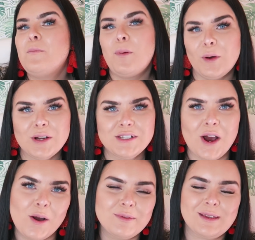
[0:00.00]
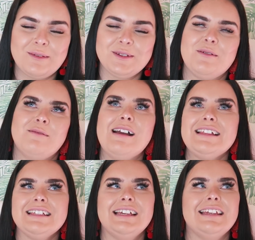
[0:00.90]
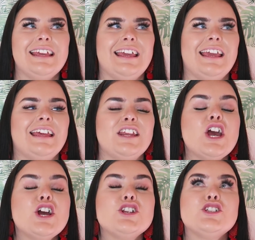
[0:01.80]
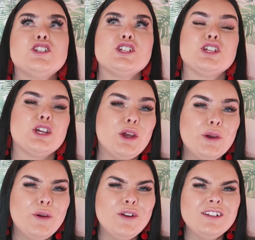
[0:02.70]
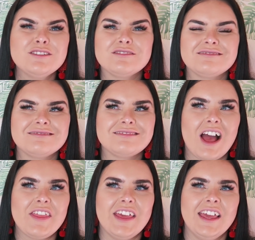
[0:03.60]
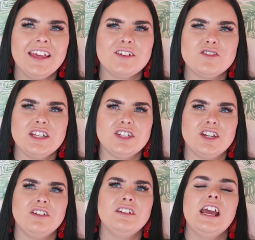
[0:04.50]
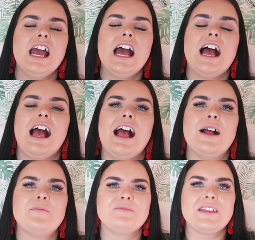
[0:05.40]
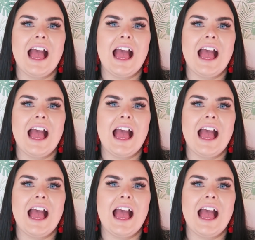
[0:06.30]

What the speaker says: but I was going to a wedding in June, I think, was it June? And